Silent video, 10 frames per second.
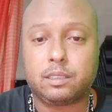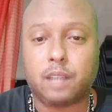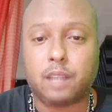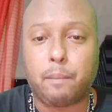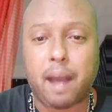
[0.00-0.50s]

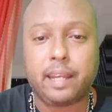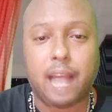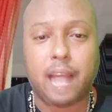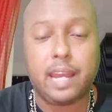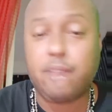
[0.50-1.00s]
Amani,
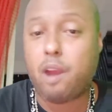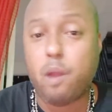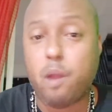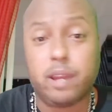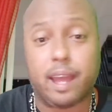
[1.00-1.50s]
I never
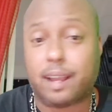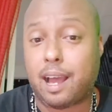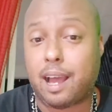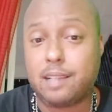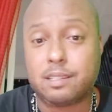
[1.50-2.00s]
heard of that,
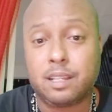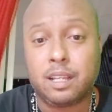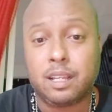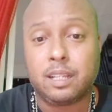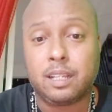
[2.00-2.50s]
guys.
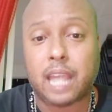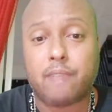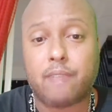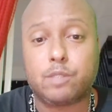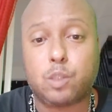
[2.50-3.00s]
Came
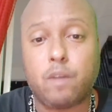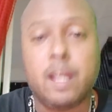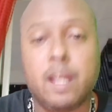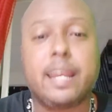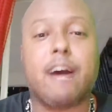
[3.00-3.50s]
from
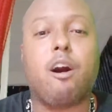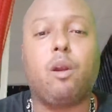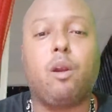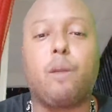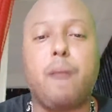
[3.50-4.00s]
12. Now, hold
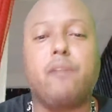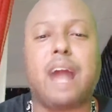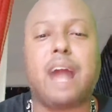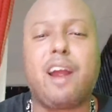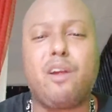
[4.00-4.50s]
on, Melvin,
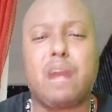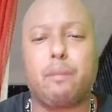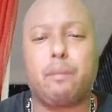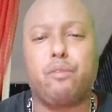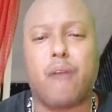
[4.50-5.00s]
I heard that
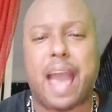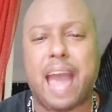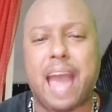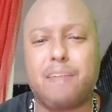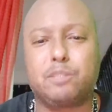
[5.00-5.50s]
before.
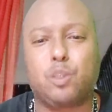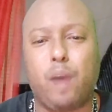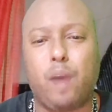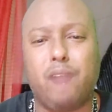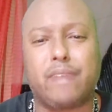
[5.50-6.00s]
Adam
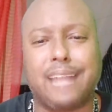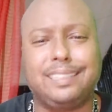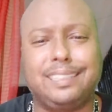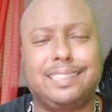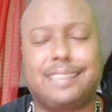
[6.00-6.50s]
12 in
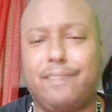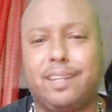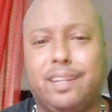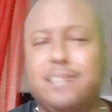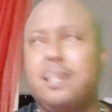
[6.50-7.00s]

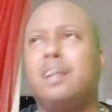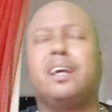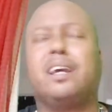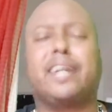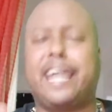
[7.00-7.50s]
1970s.
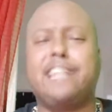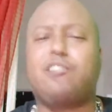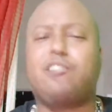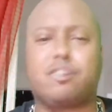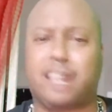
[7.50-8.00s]
Kids
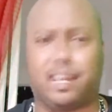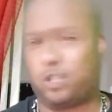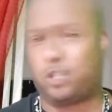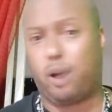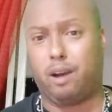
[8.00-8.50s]
are saying
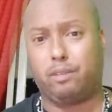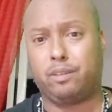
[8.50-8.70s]
12.